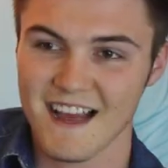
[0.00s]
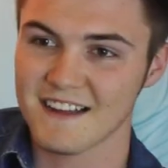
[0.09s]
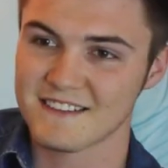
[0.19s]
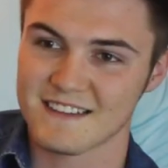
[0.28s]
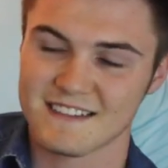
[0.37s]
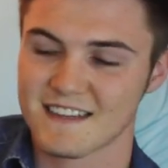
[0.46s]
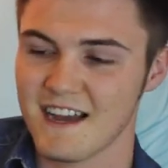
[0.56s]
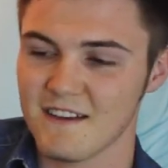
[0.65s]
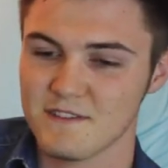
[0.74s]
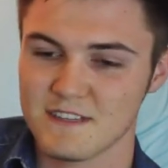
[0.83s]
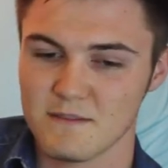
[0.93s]
yeah, it's it's
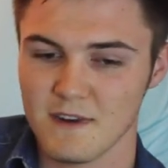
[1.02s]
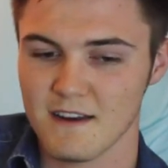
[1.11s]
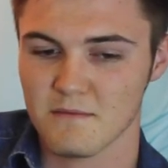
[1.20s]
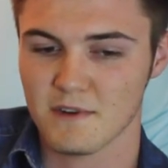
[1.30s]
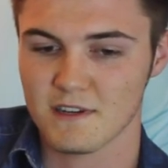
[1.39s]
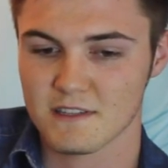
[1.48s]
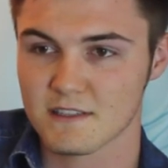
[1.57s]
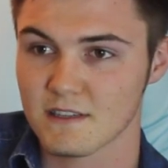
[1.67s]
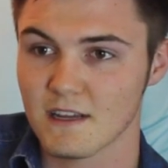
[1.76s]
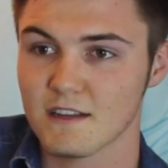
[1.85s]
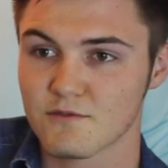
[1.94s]
kind of intimidating, but
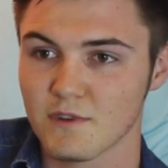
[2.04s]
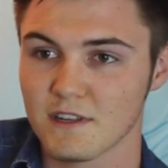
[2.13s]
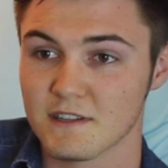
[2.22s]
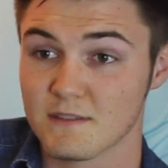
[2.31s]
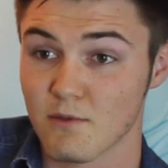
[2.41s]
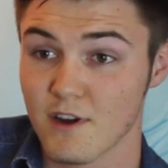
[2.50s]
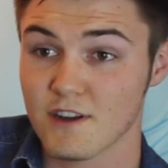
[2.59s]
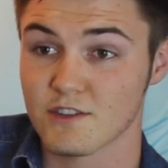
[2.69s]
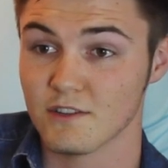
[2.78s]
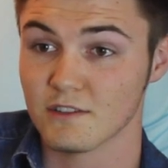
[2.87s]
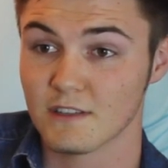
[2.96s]
it's it's really
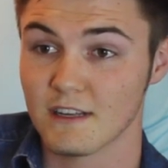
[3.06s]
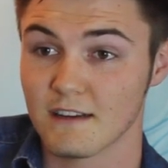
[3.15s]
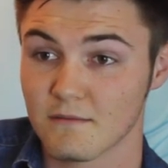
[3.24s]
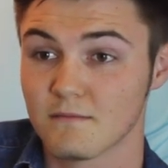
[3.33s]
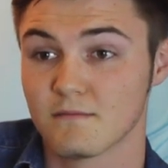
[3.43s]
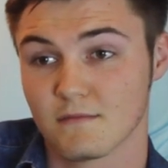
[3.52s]
inspirational, and it